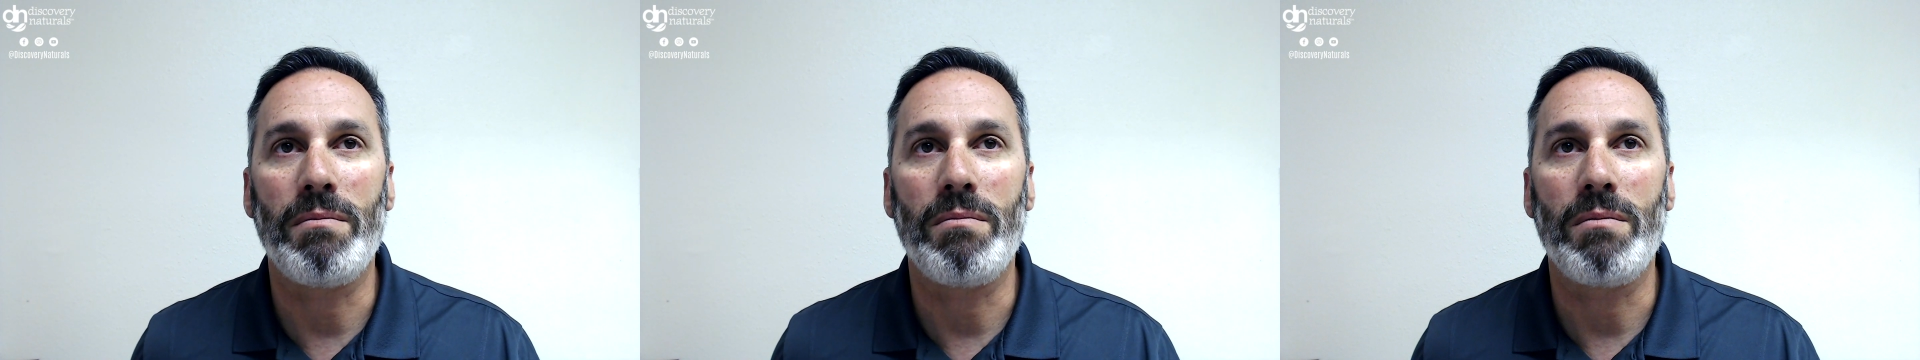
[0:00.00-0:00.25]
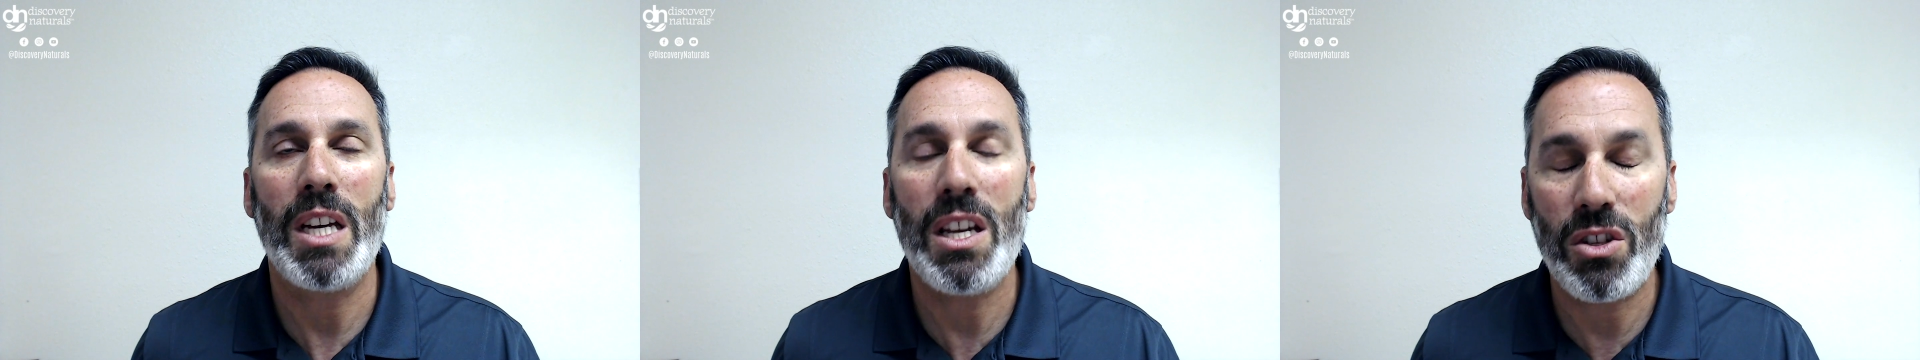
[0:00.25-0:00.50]

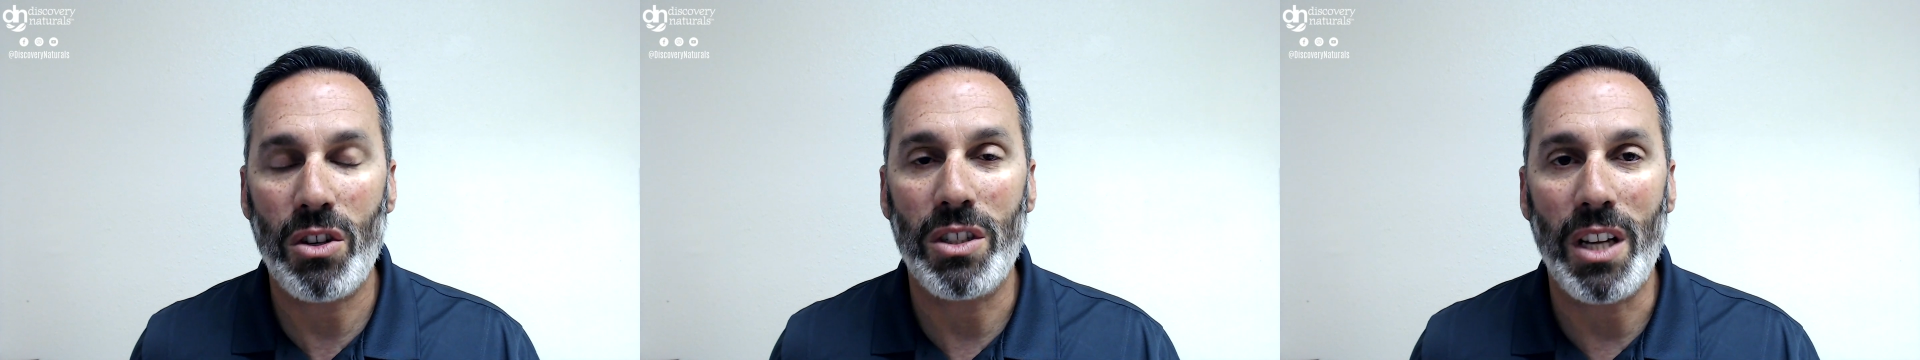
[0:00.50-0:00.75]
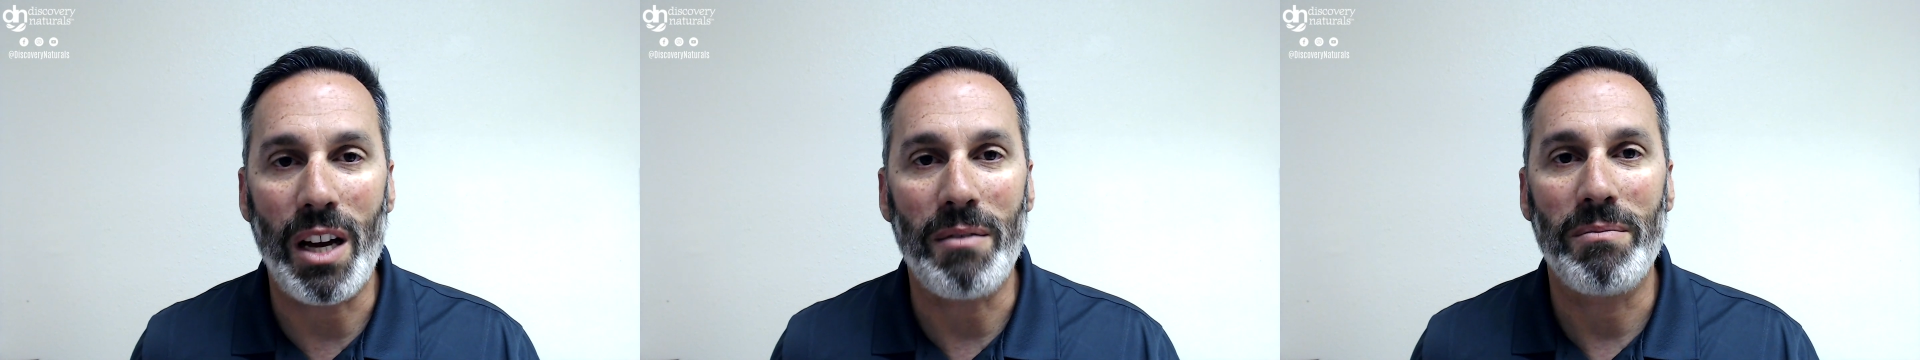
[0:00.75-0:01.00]
Eastern
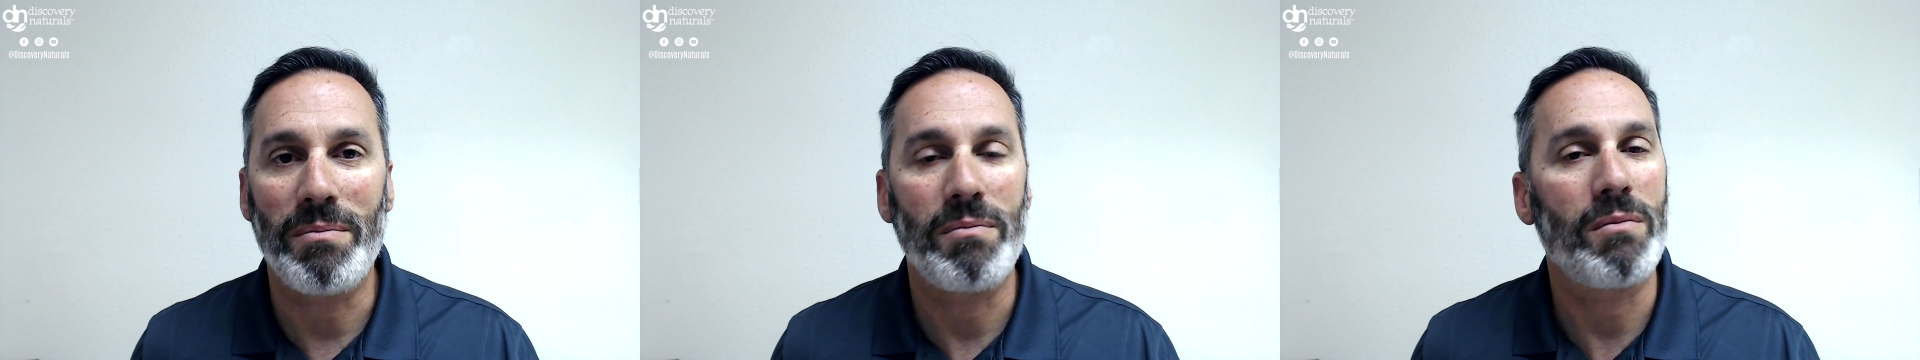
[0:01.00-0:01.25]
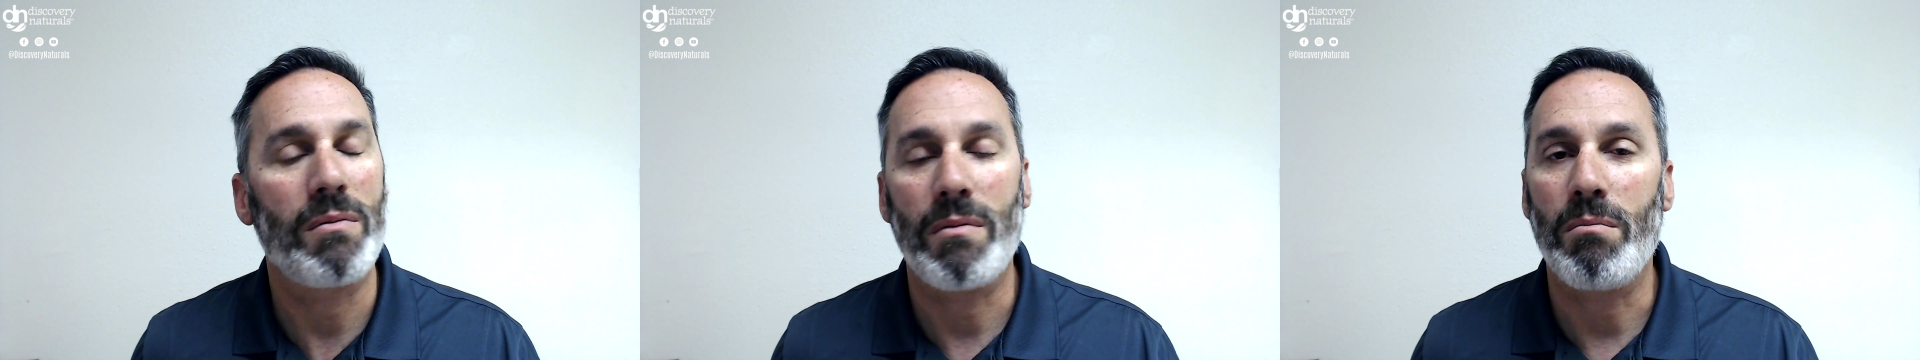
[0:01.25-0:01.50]
time.
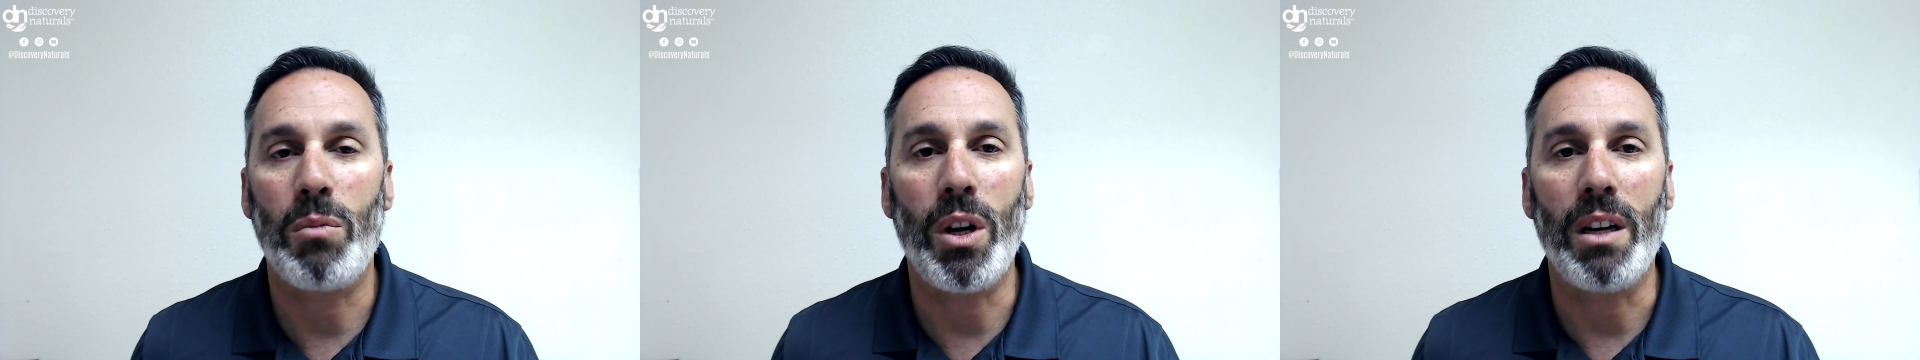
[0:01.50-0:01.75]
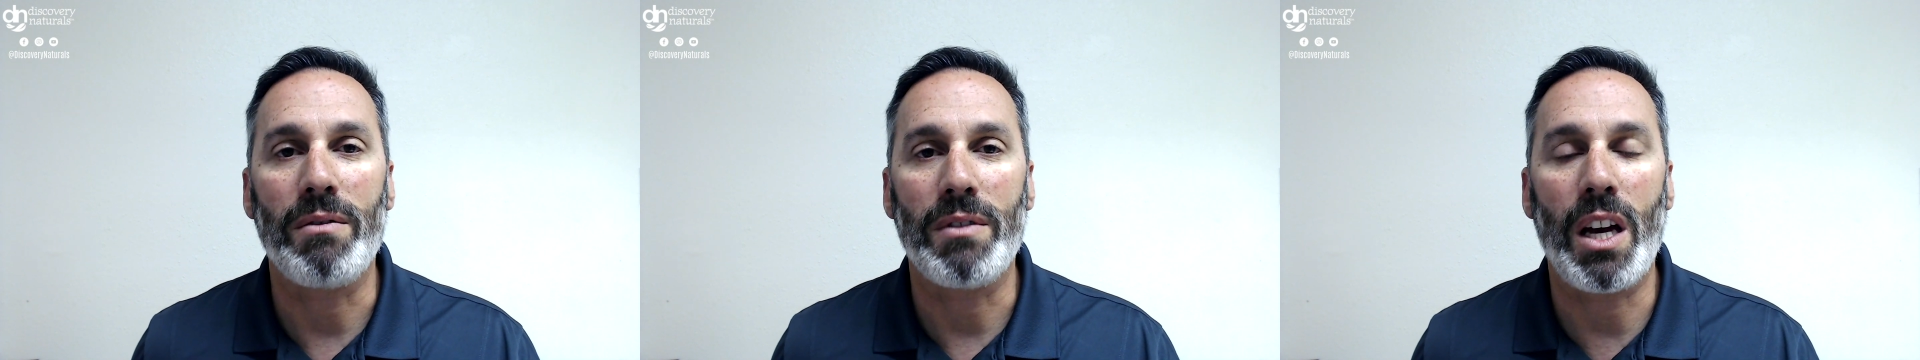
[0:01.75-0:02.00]
Boy,
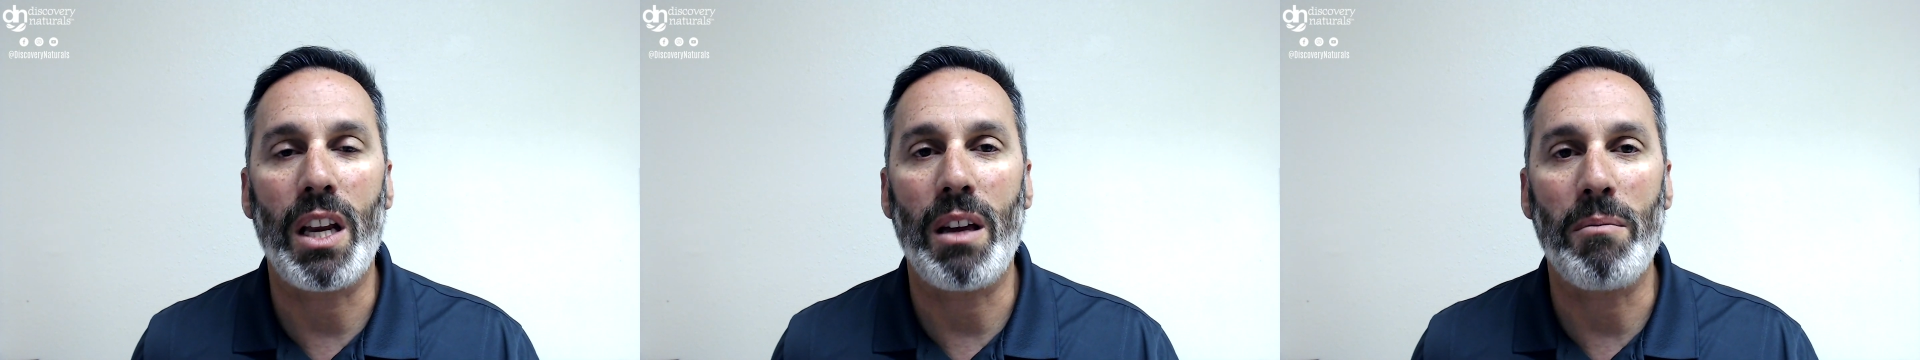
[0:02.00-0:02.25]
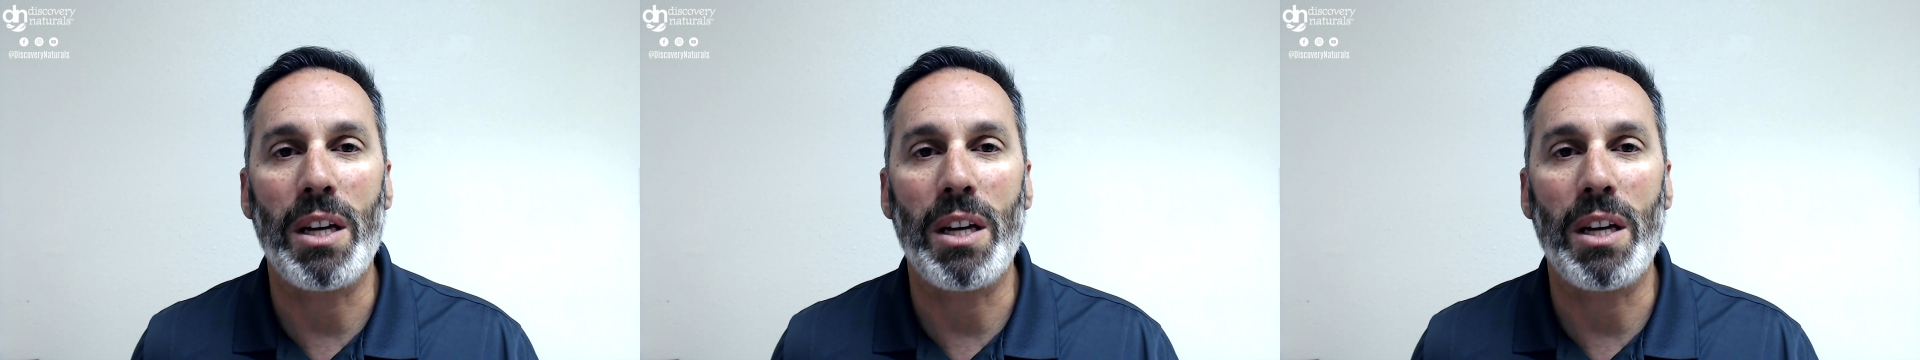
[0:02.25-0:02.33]
gotta get my